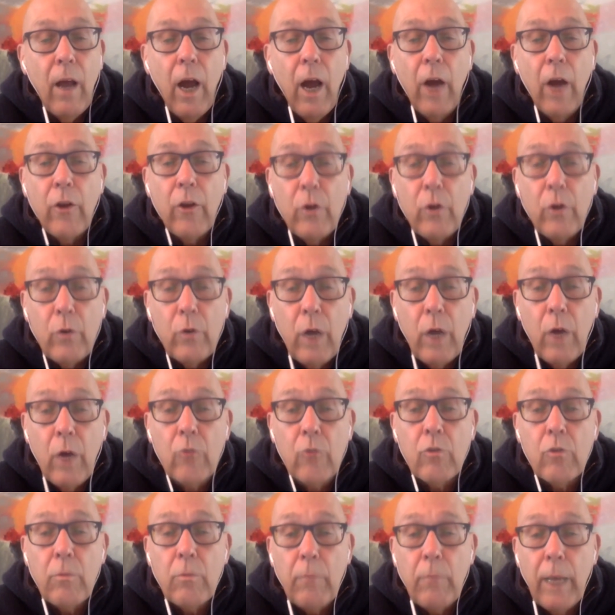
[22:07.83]
Are you
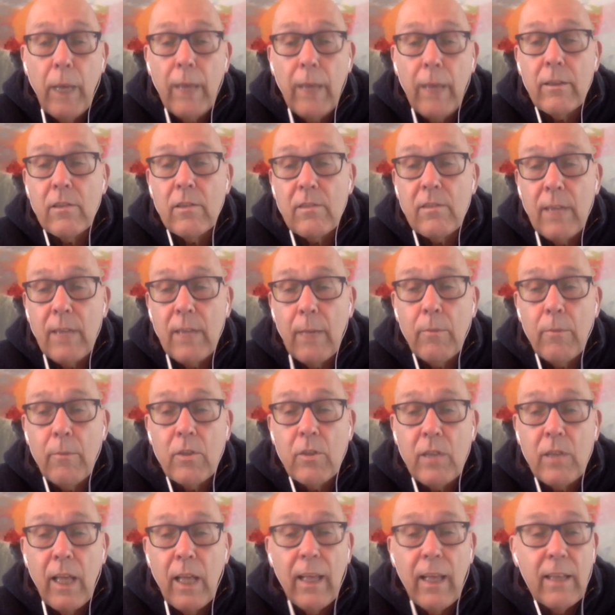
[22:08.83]
going to make the same
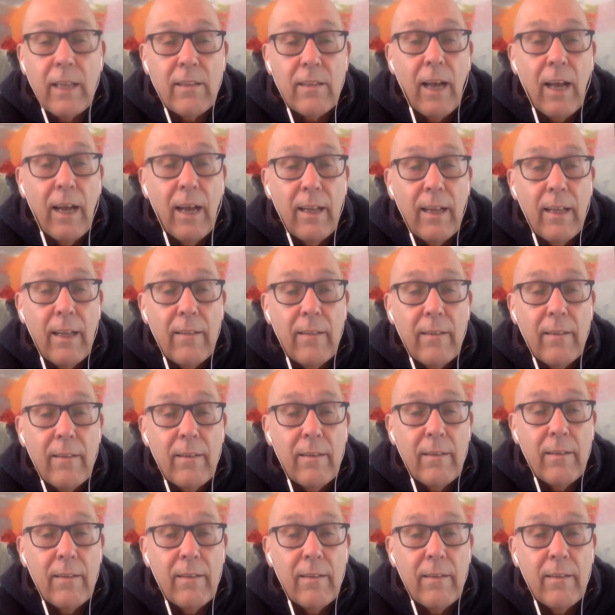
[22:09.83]
mistake as I did?